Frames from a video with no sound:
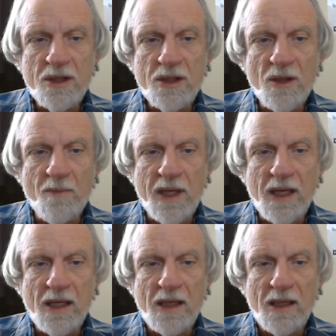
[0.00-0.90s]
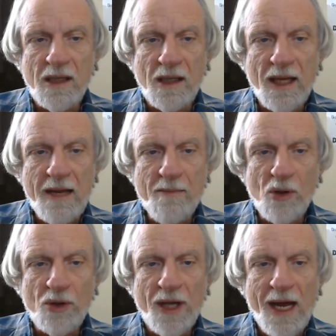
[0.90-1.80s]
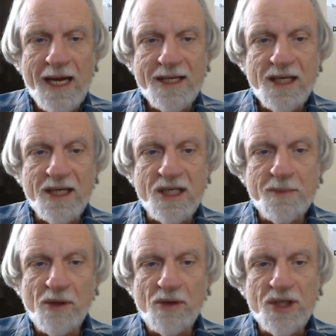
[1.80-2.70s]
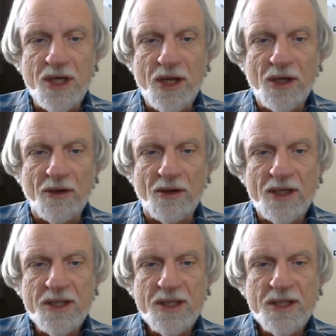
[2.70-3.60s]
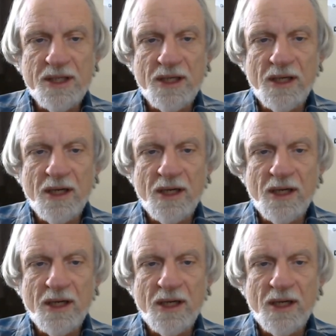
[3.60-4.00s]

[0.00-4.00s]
to be labeled as conspiracy theorists.